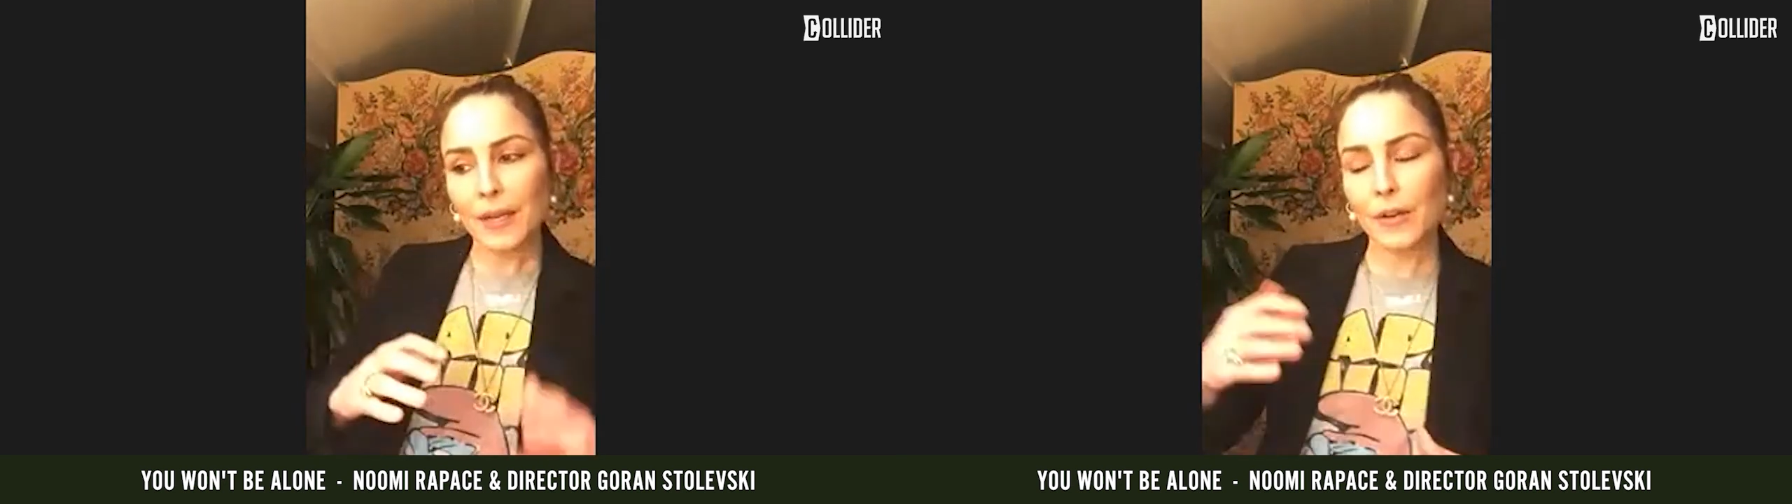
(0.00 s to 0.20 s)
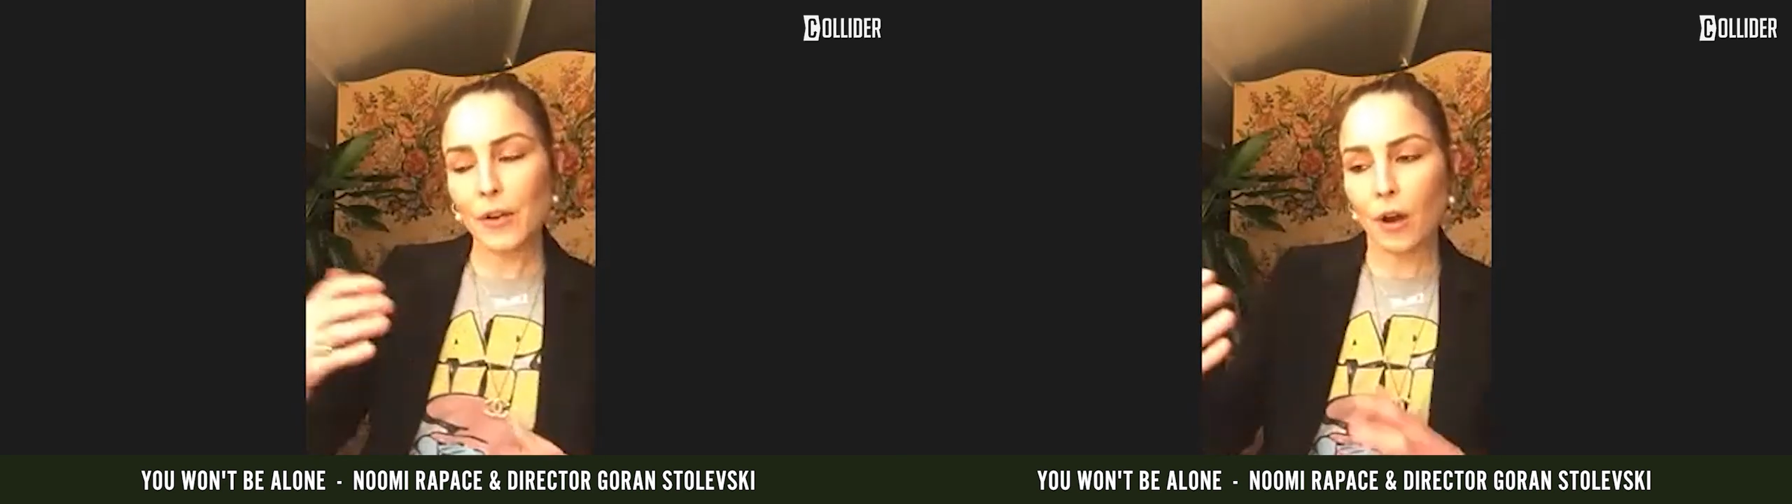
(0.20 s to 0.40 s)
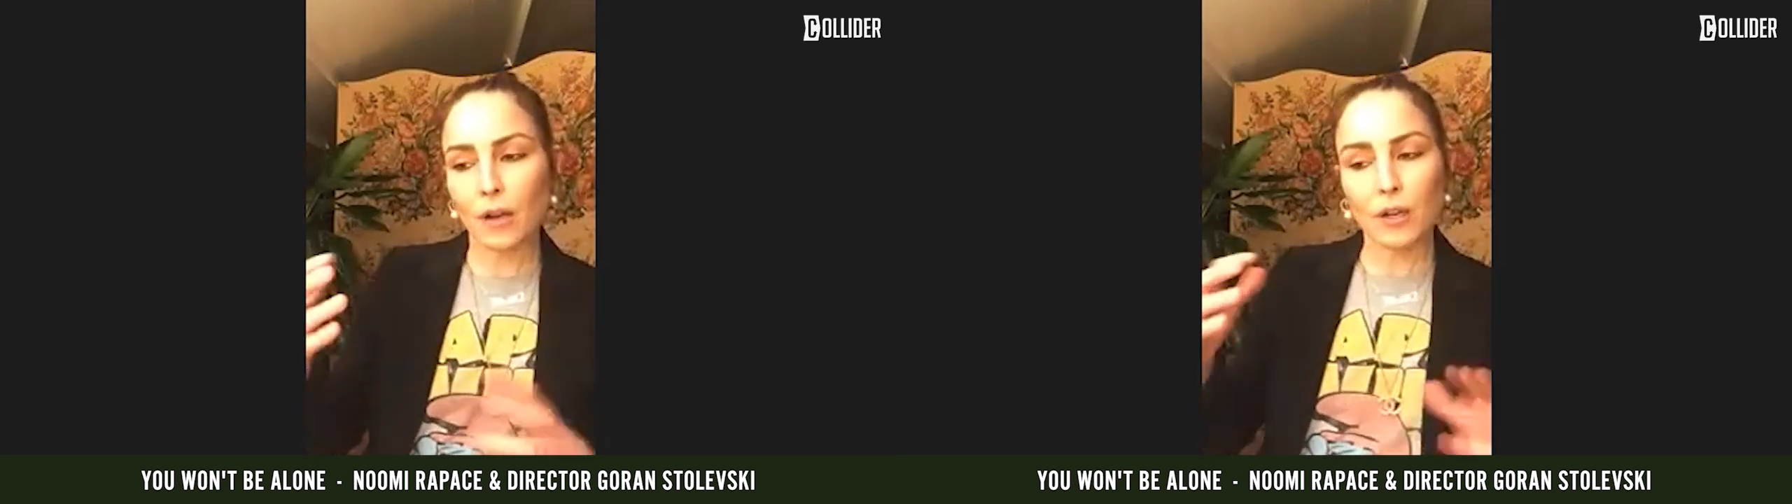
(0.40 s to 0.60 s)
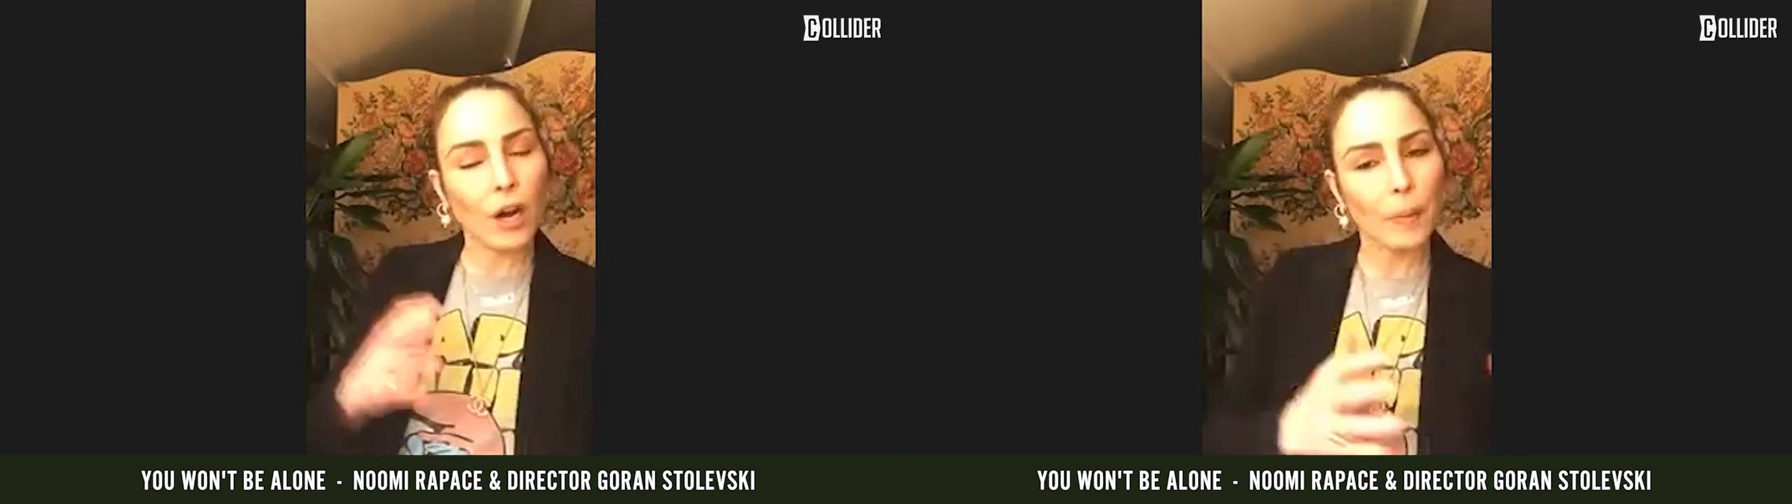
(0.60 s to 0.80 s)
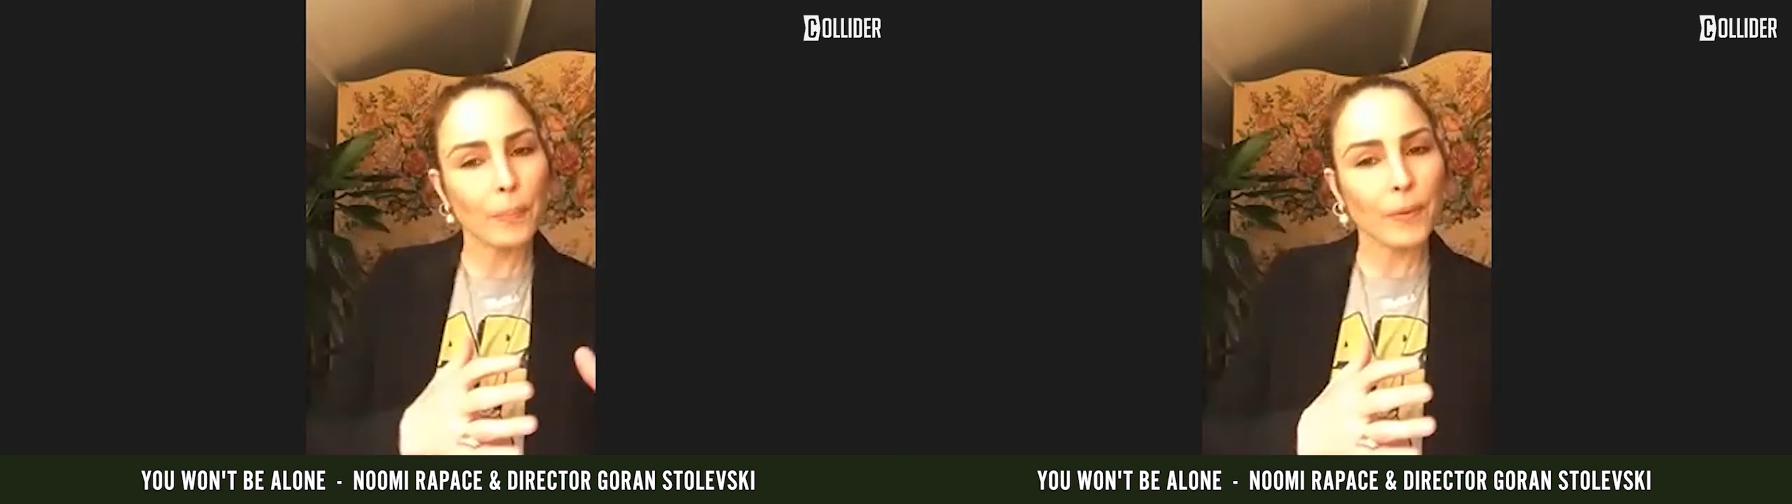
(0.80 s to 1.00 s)
not
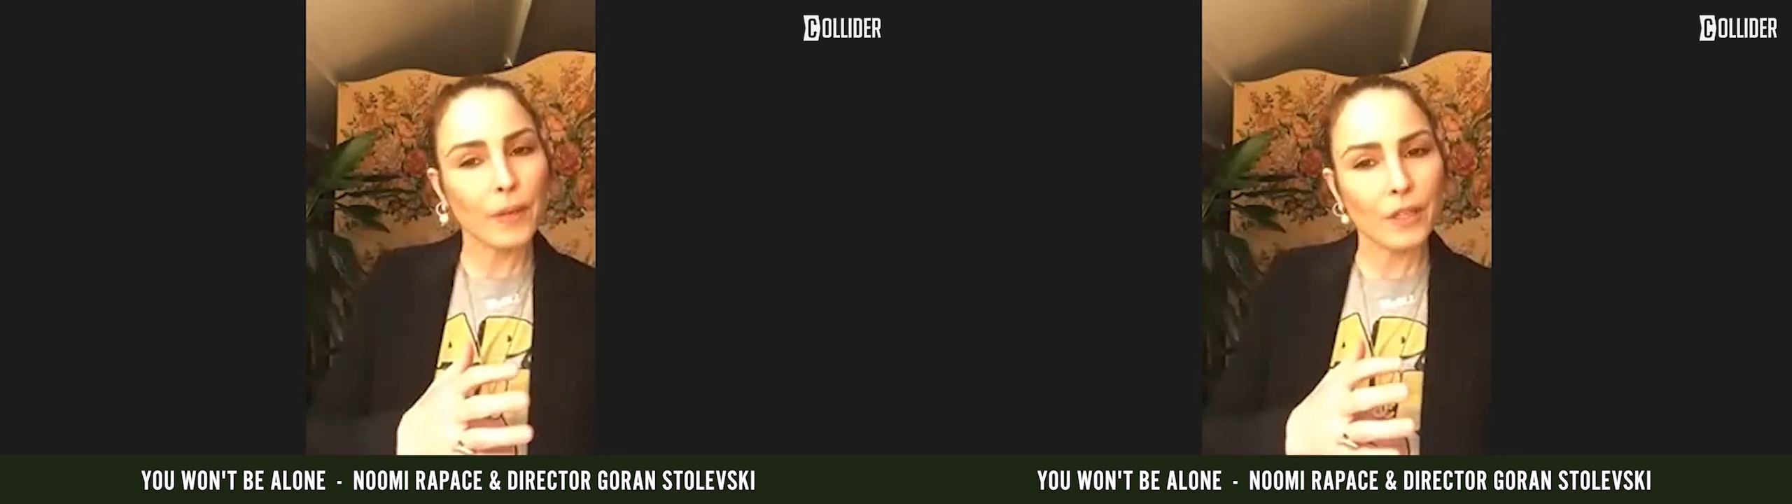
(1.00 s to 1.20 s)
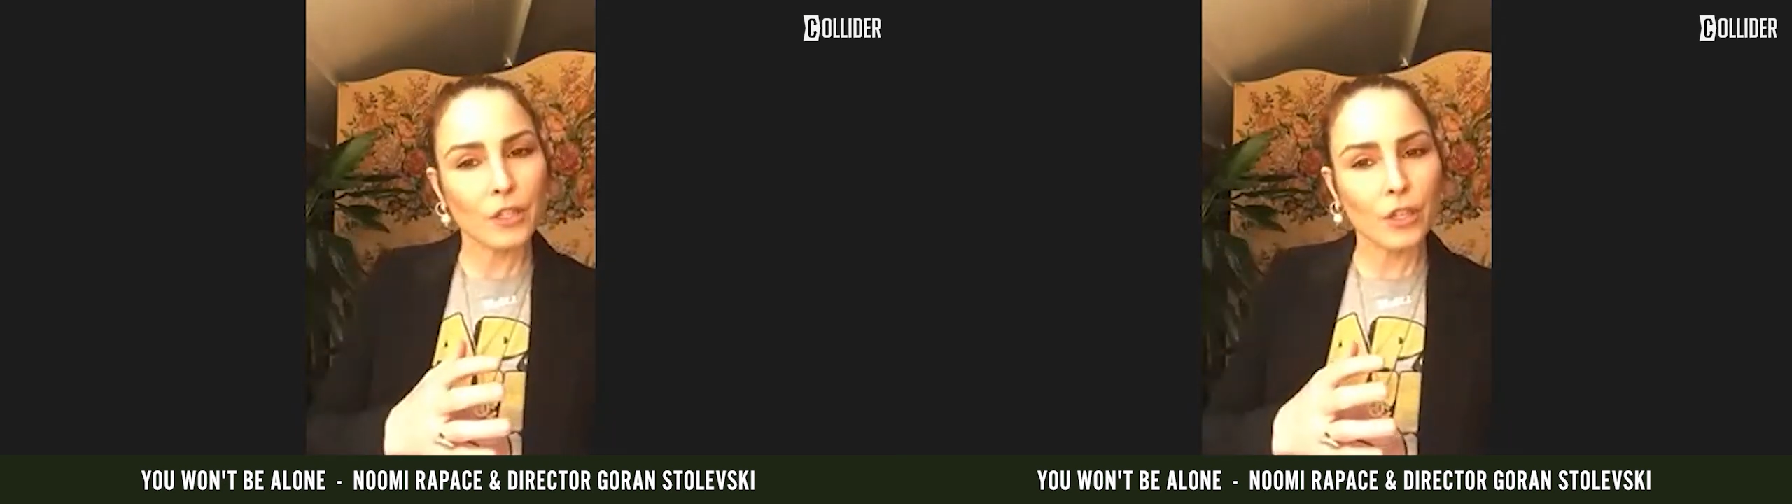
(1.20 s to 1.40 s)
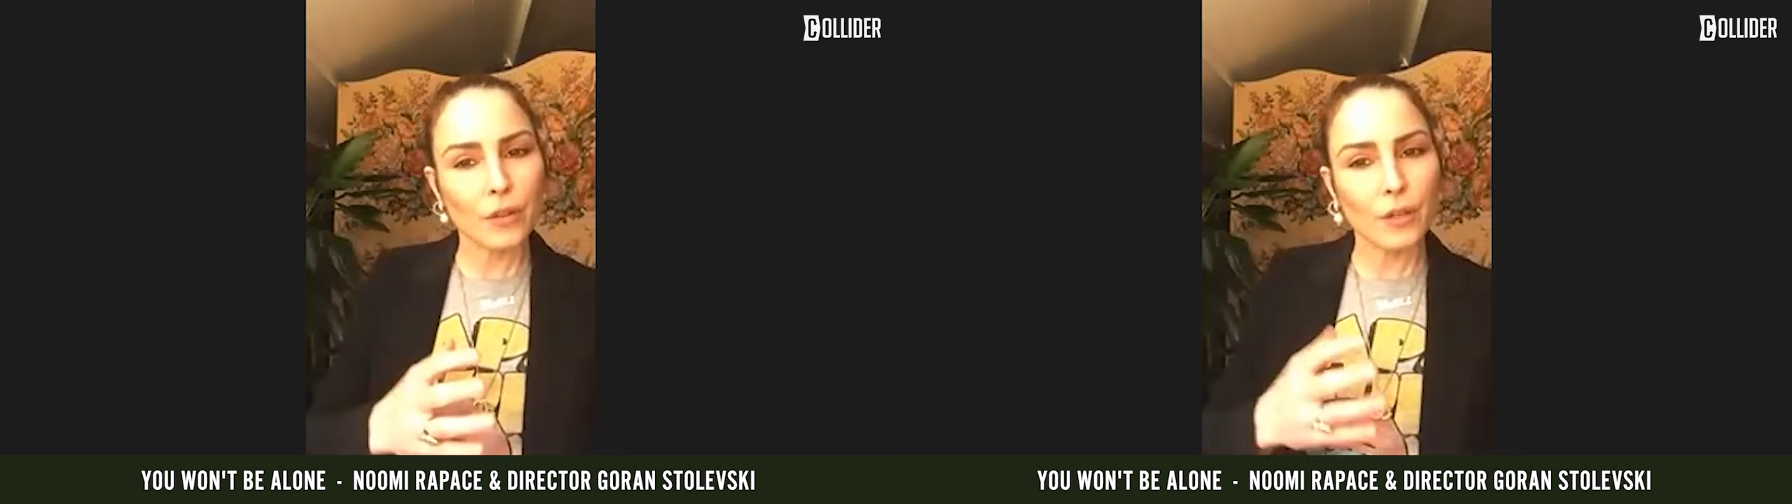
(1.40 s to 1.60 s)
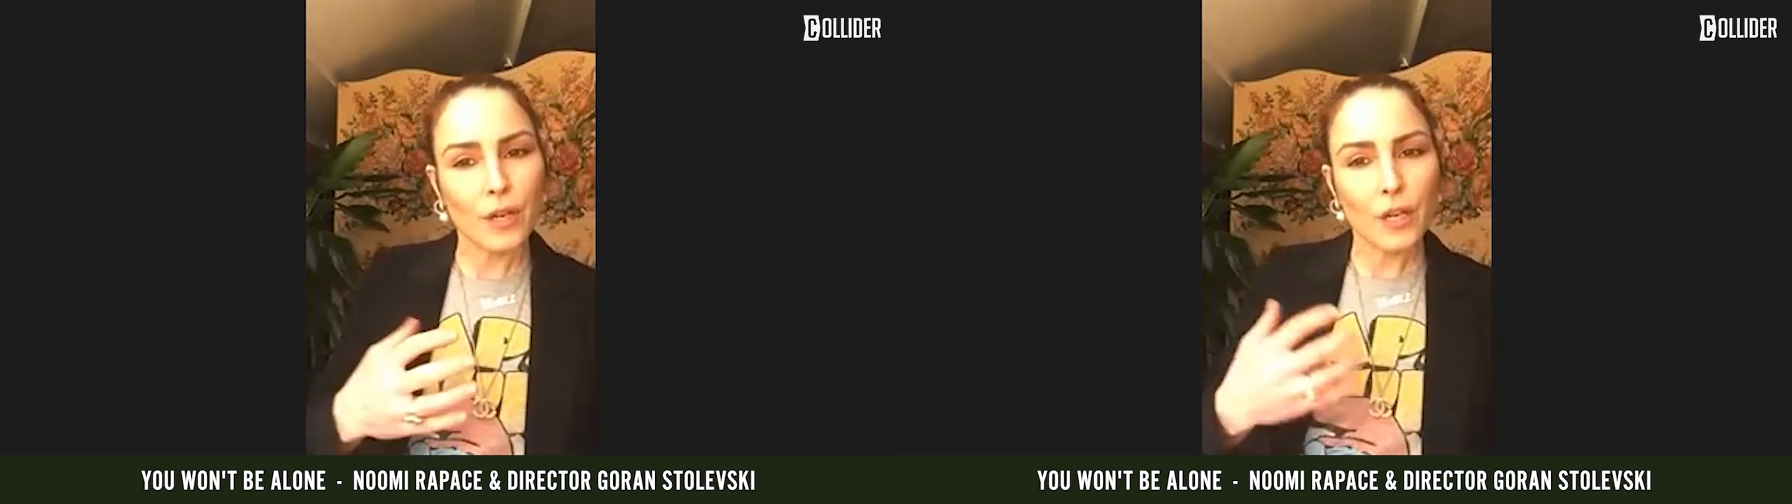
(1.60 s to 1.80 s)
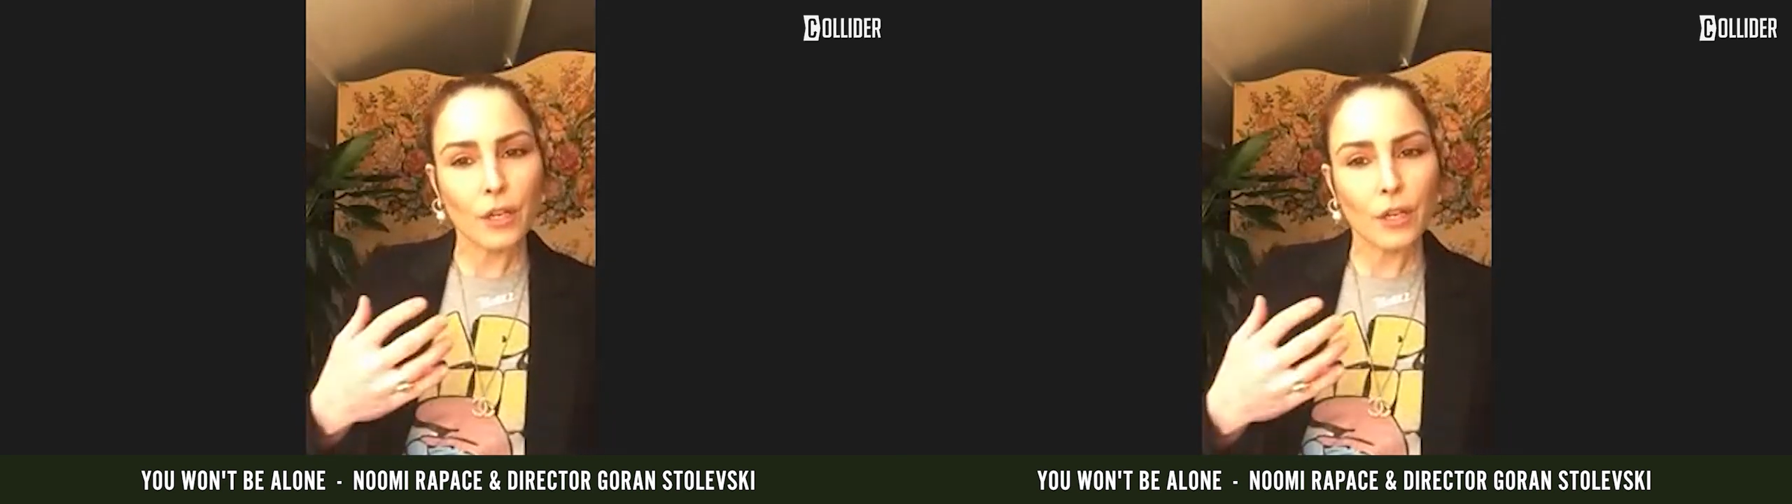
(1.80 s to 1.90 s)
copying each other.